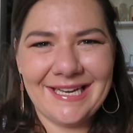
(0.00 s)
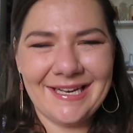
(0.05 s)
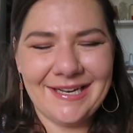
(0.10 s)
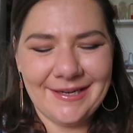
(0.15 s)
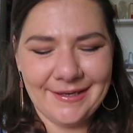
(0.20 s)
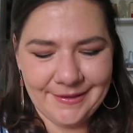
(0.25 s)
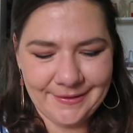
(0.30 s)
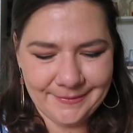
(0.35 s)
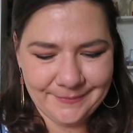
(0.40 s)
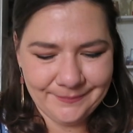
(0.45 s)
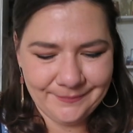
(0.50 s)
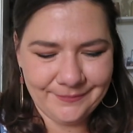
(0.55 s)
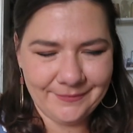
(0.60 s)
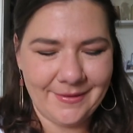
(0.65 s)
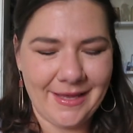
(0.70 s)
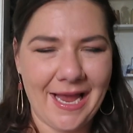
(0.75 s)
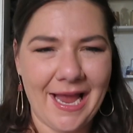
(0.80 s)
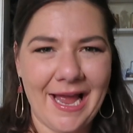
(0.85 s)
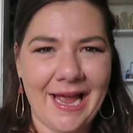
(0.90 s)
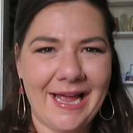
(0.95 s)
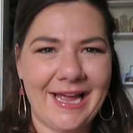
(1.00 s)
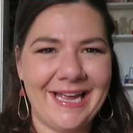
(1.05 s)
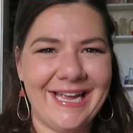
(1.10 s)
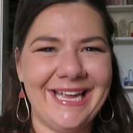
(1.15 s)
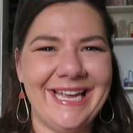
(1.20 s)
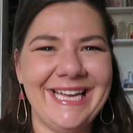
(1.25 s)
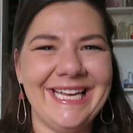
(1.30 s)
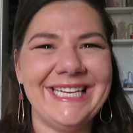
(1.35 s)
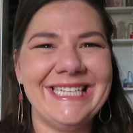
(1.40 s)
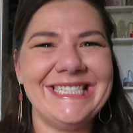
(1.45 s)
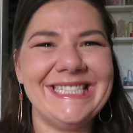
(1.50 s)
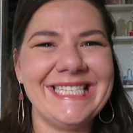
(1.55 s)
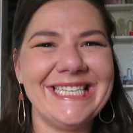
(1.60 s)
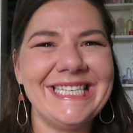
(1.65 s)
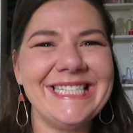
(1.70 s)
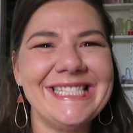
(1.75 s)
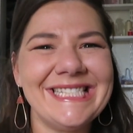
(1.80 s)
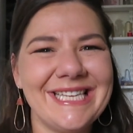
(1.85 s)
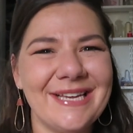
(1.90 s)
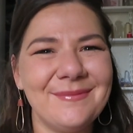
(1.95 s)
I
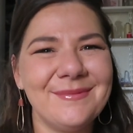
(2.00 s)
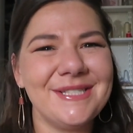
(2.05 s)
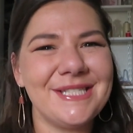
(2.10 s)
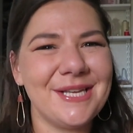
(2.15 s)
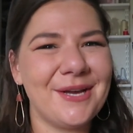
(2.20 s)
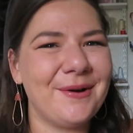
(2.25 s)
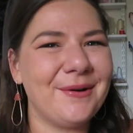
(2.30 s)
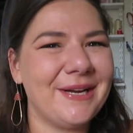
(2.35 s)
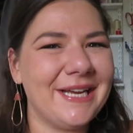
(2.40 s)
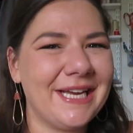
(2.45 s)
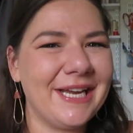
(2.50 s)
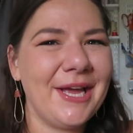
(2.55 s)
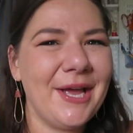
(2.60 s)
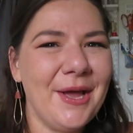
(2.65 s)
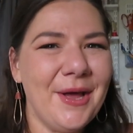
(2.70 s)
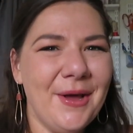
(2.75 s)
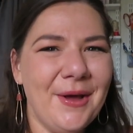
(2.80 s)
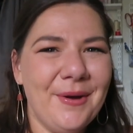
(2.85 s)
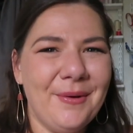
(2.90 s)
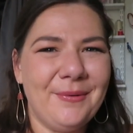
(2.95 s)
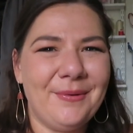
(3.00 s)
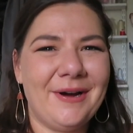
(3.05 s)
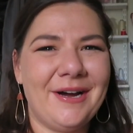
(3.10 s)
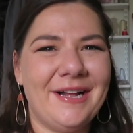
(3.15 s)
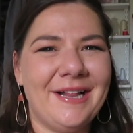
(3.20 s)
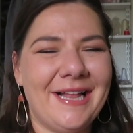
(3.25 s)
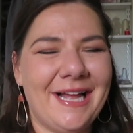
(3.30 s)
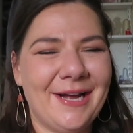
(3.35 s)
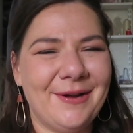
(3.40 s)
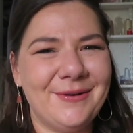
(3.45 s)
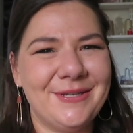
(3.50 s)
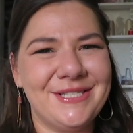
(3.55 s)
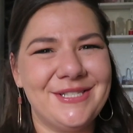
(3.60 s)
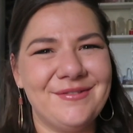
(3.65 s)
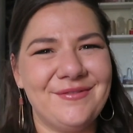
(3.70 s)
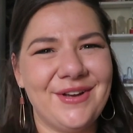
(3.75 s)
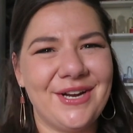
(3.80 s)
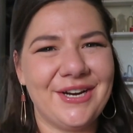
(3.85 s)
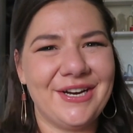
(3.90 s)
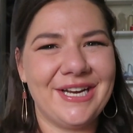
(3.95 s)
did some sewing while I was
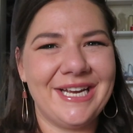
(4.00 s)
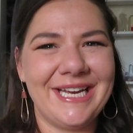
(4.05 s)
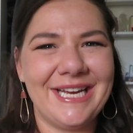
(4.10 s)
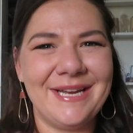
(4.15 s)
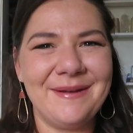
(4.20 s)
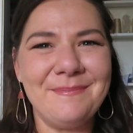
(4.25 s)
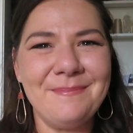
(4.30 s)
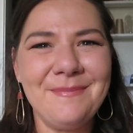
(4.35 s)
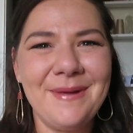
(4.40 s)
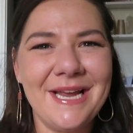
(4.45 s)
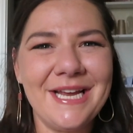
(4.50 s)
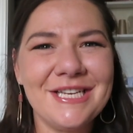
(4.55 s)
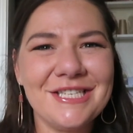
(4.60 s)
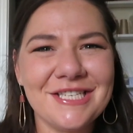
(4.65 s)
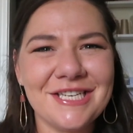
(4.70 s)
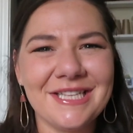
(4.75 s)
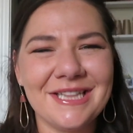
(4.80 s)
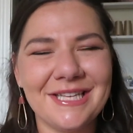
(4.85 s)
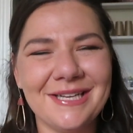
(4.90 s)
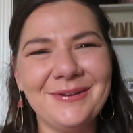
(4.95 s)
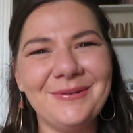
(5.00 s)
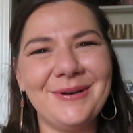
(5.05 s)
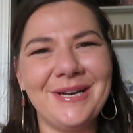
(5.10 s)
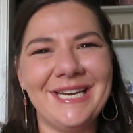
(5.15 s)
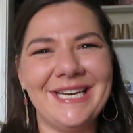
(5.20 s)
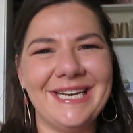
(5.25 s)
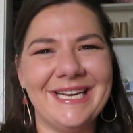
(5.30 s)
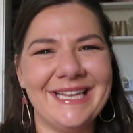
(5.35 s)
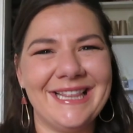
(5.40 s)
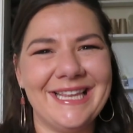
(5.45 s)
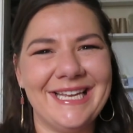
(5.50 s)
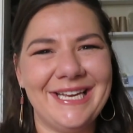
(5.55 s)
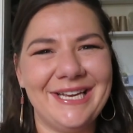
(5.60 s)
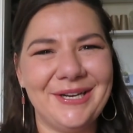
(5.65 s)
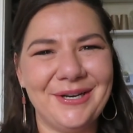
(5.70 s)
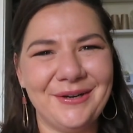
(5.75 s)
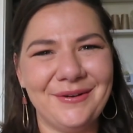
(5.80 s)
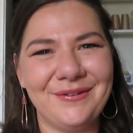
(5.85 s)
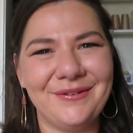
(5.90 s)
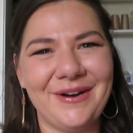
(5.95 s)
very impatiently waiting
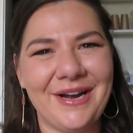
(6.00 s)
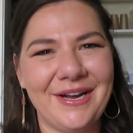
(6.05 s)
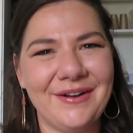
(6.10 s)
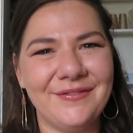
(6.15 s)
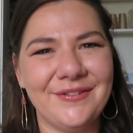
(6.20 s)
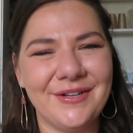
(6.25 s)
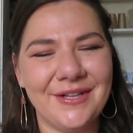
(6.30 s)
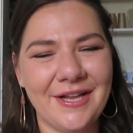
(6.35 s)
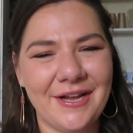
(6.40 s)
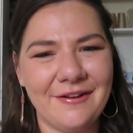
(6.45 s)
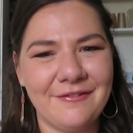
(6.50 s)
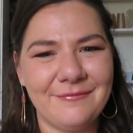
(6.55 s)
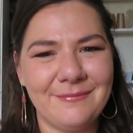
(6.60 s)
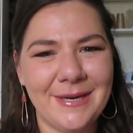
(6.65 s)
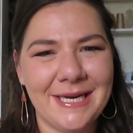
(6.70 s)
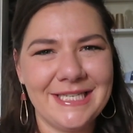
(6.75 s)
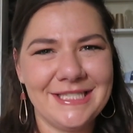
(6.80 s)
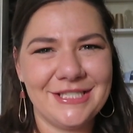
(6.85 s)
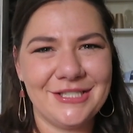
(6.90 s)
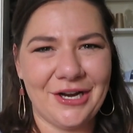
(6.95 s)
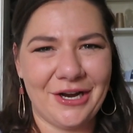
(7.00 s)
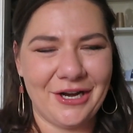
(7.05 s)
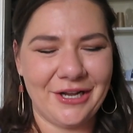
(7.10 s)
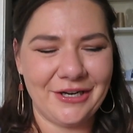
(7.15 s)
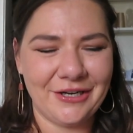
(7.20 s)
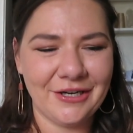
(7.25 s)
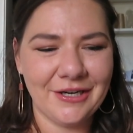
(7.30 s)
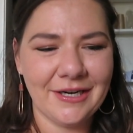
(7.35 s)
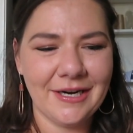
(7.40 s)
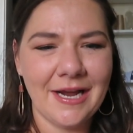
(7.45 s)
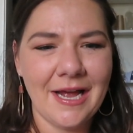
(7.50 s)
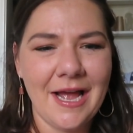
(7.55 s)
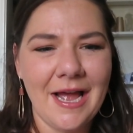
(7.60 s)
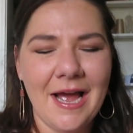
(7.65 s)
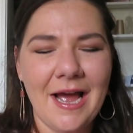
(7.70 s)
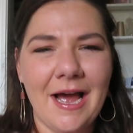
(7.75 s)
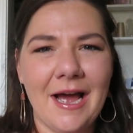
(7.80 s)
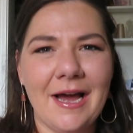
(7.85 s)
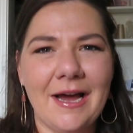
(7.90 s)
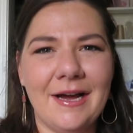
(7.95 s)
the arrival of my daughter,
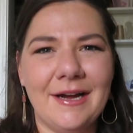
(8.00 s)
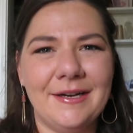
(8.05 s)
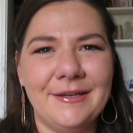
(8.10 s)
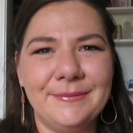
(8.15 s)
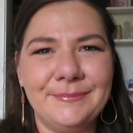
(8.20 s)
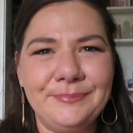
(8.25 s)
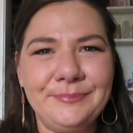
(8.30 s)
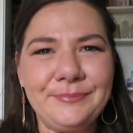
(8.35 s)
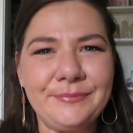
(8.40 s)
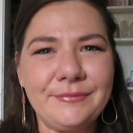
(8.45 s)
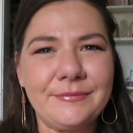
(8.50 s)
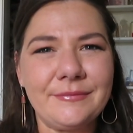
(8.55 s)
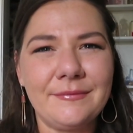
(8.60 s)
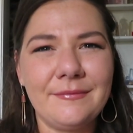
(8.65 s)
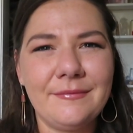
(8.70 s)
and